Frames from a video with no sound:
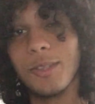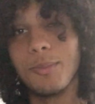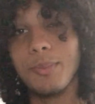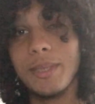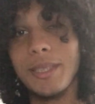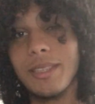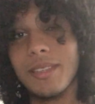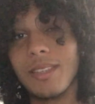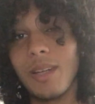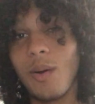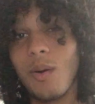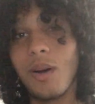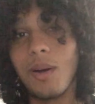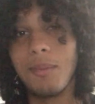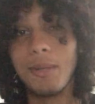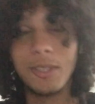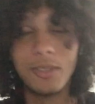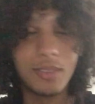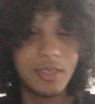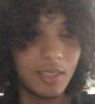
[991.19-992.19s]
be sour
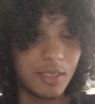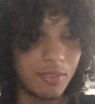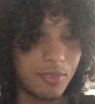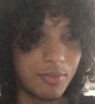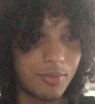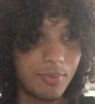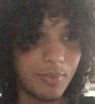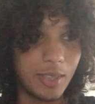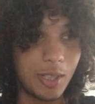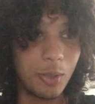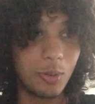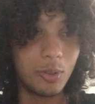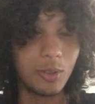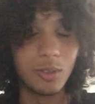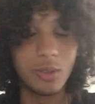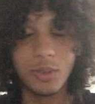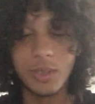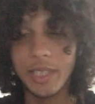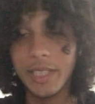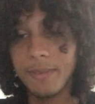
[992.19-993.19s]
about if you own
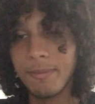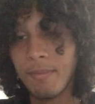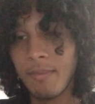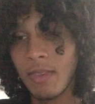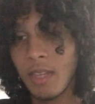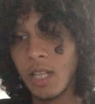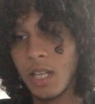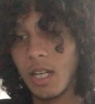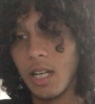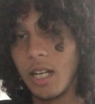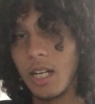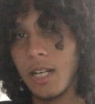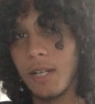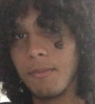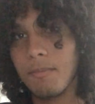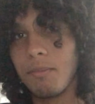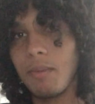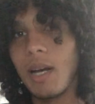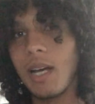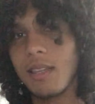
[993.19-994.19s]
Toney.
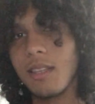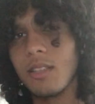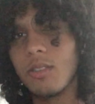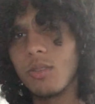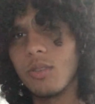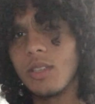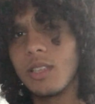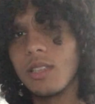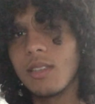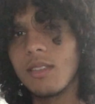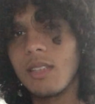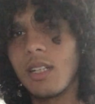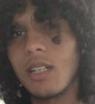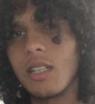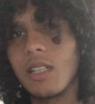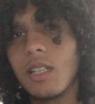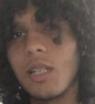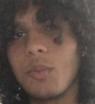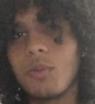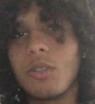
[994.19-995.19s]
But I think Toney is still a
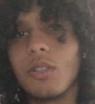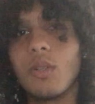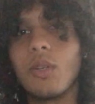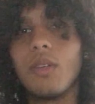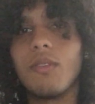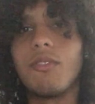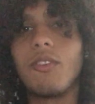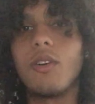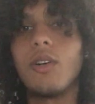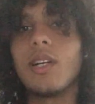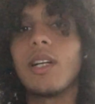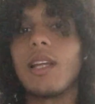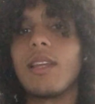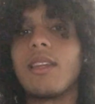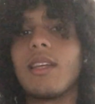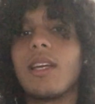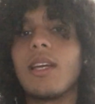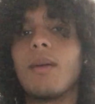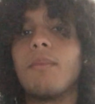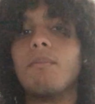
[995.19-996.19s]
good option going forward. I
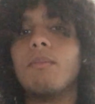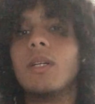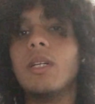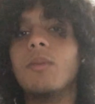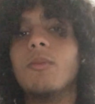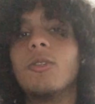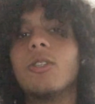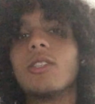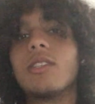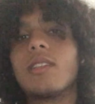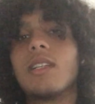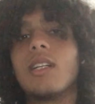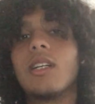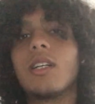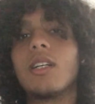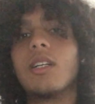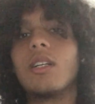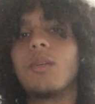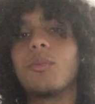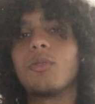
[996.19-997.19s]
think Mbeumo is still a
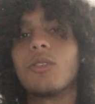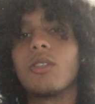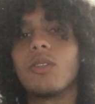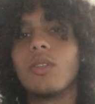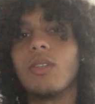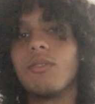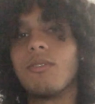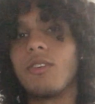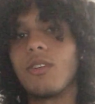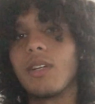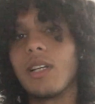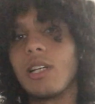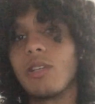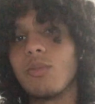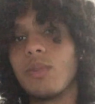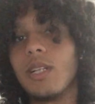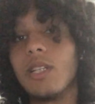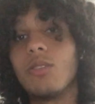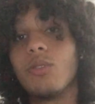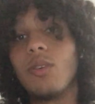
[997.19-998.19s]
good option going forward as
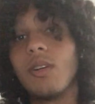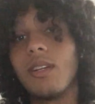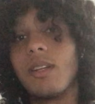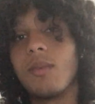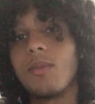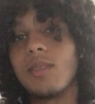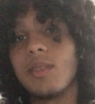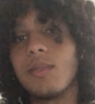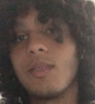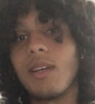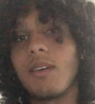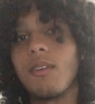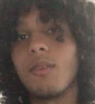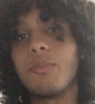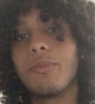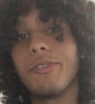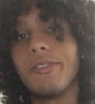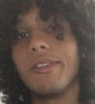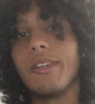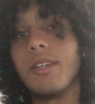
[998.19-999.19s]
well. Two of them seem to have
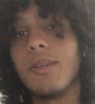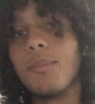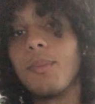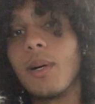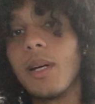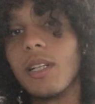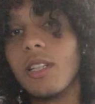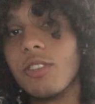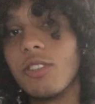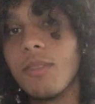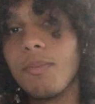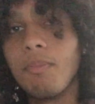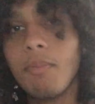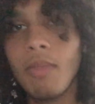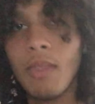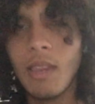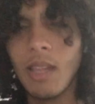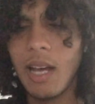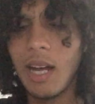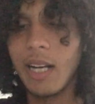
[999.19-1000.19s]
a pretty good partnership,
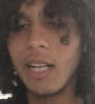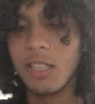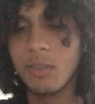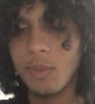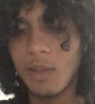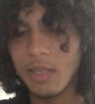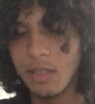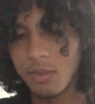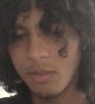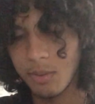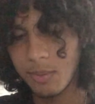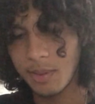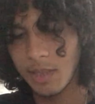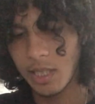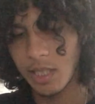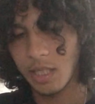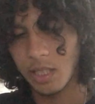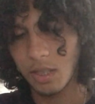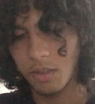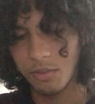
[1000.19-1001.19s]
and I expect them to be
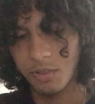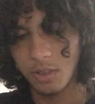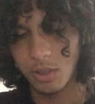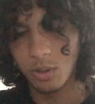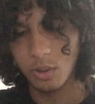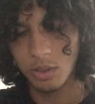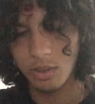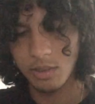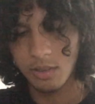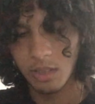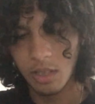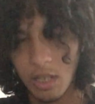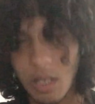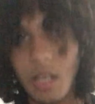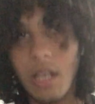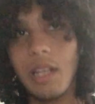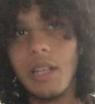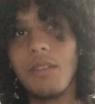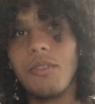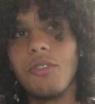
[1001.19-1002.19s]
linking up for goals
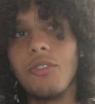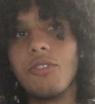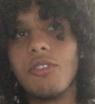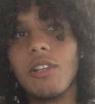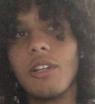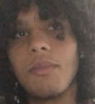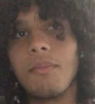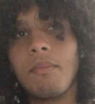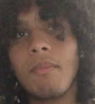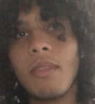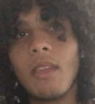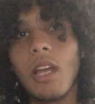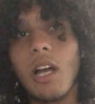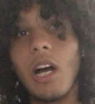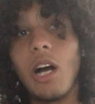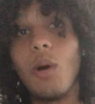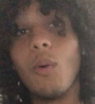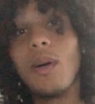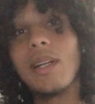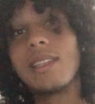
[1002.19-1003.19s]
in the future.
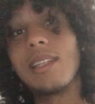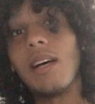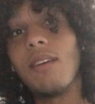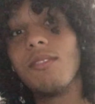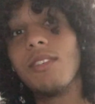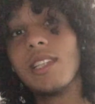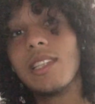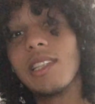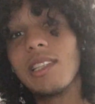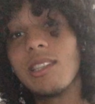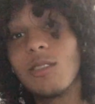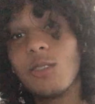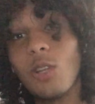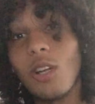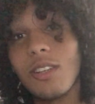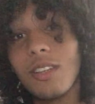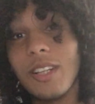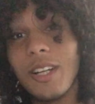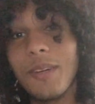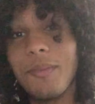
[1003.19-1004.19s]
West Ham versus
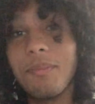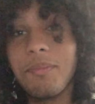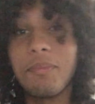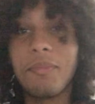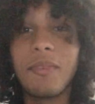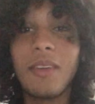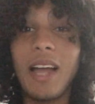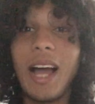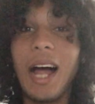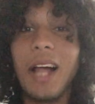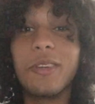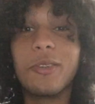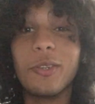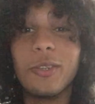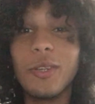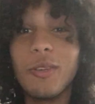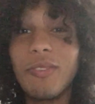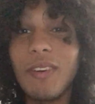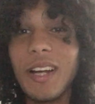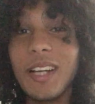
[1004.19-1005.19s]
Tottenham.
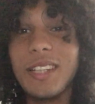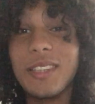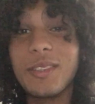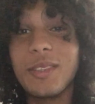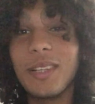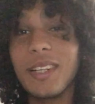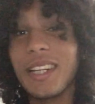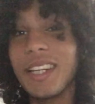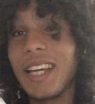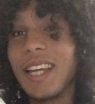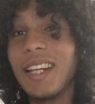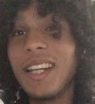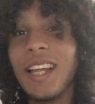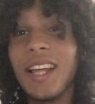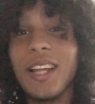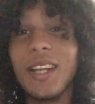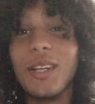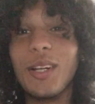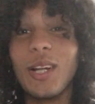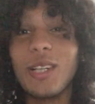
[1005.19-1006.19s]
Antonio finally scored again.
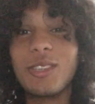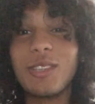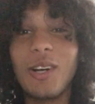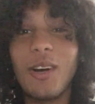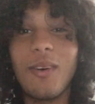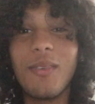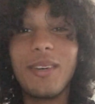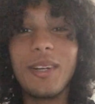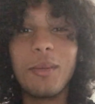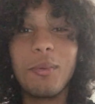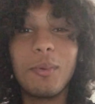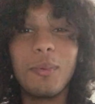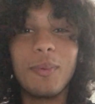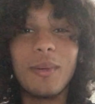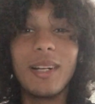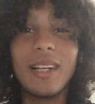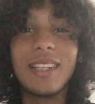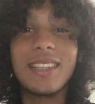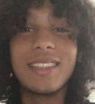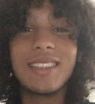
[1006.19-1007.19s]
Not sure how many
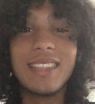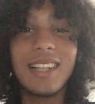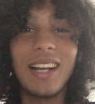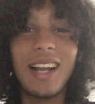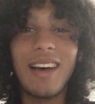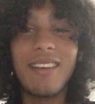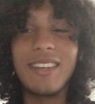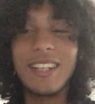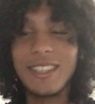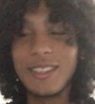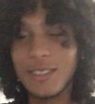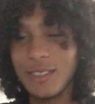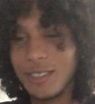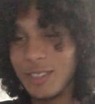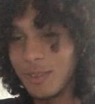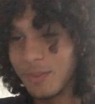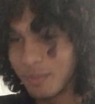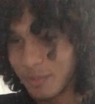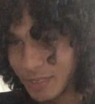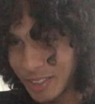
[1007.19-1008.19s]
people still have
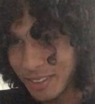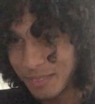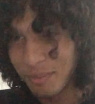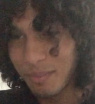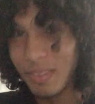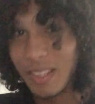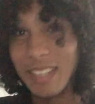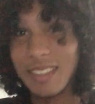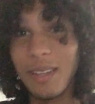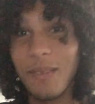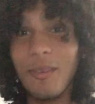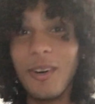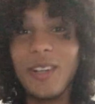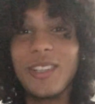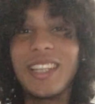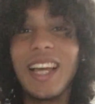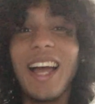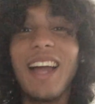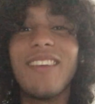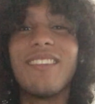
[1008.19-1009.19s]
Antonio, but it's about
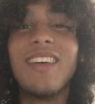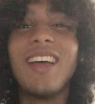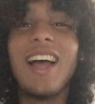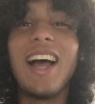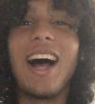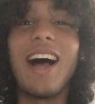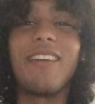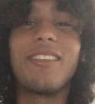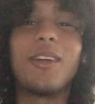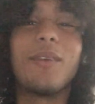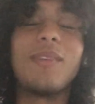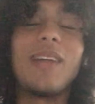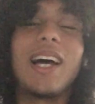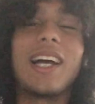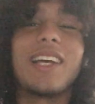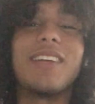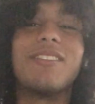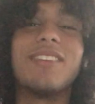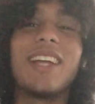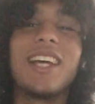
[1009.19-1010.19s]
time. After
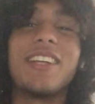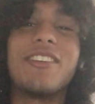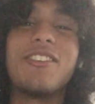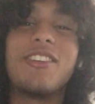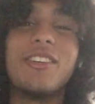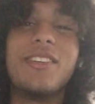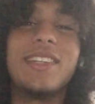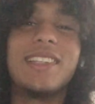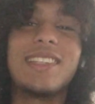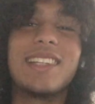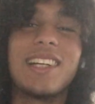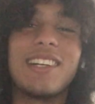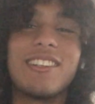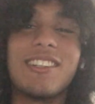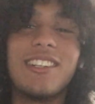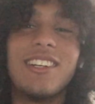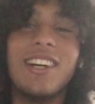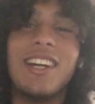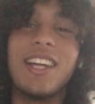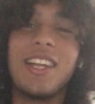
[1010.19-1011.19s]
blanking for like 3 weeks in a
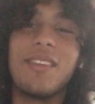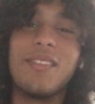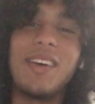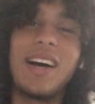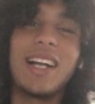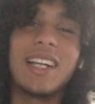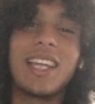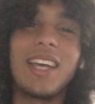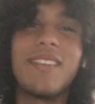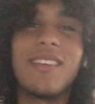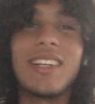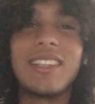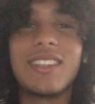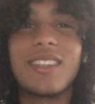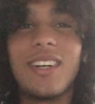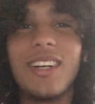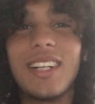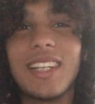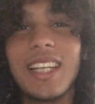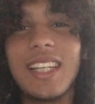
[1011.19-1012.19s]
row, man came and
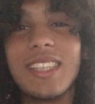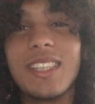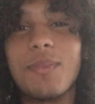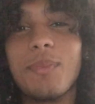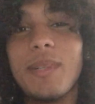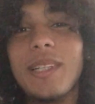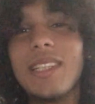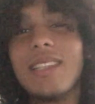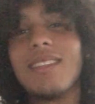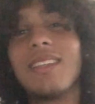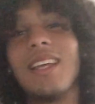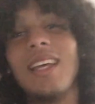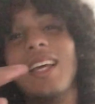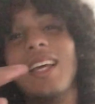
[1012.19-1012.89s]
scored against Spurs.